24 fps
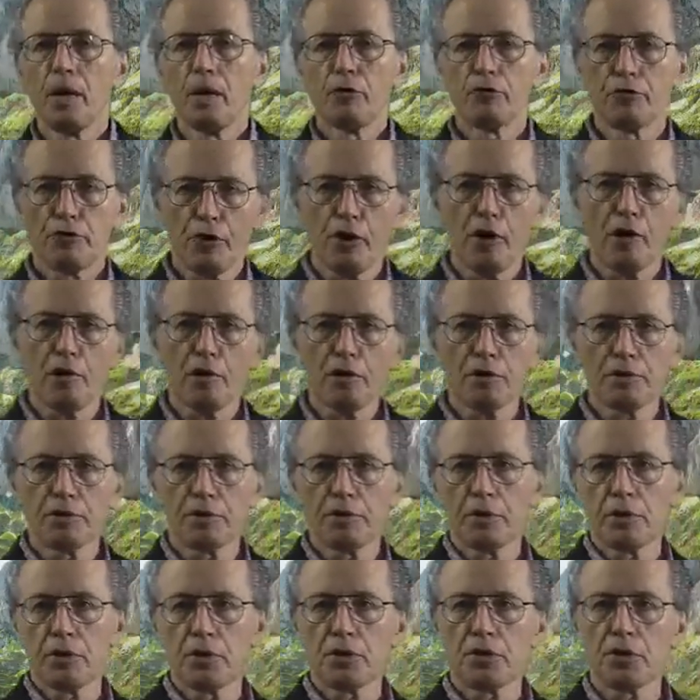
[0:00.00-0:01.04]
First,
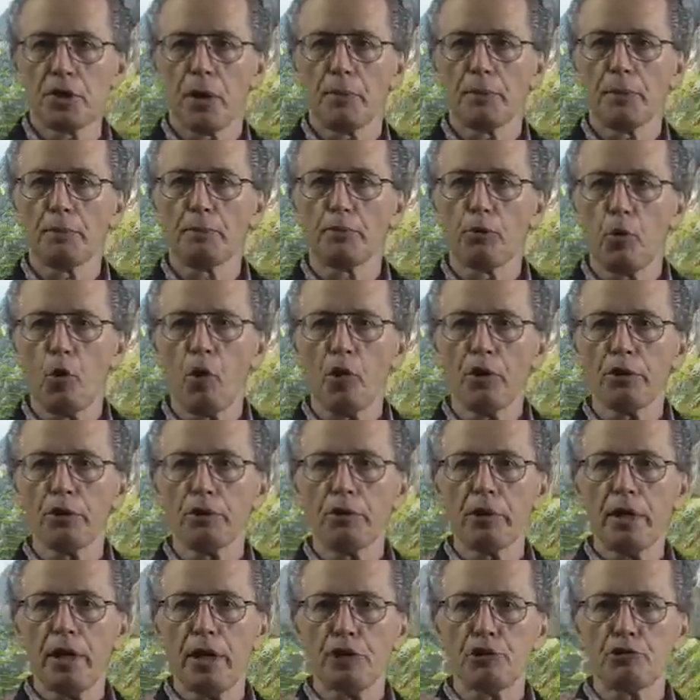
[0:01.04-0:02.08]
some
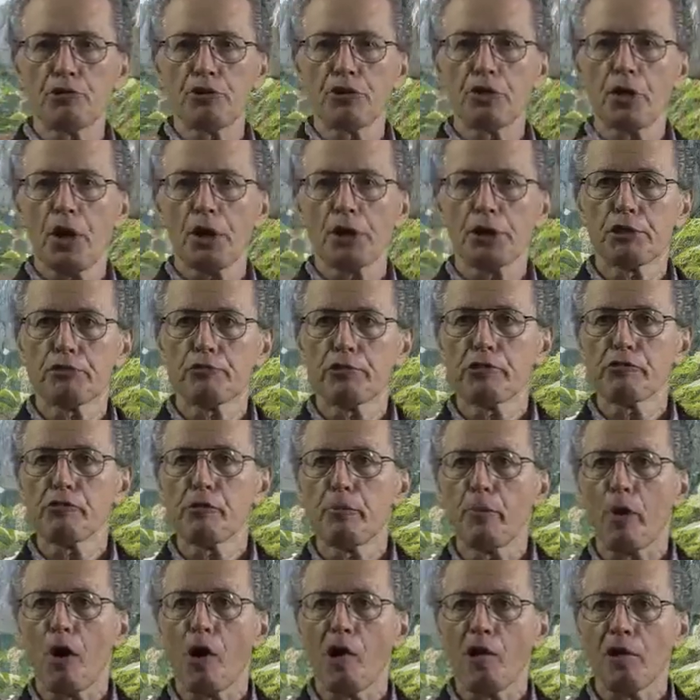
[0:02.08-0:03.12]
important introductory
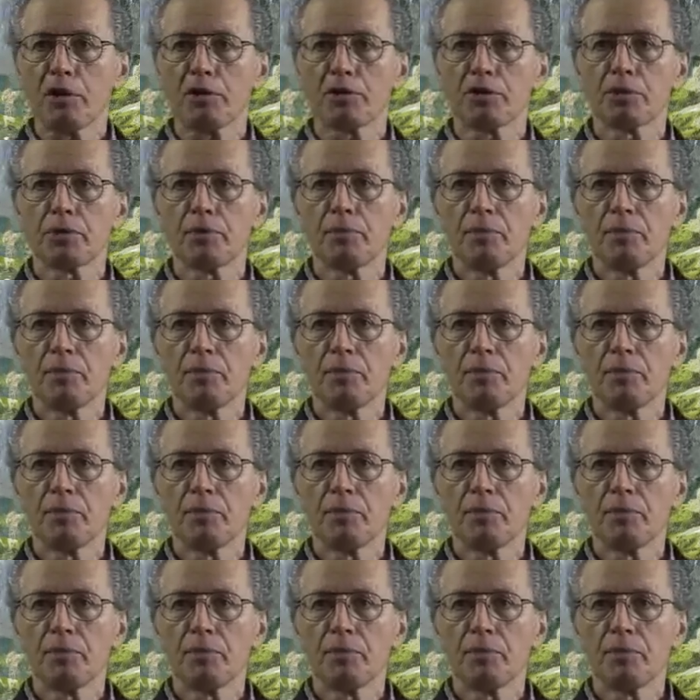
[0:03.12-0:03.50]
remarks,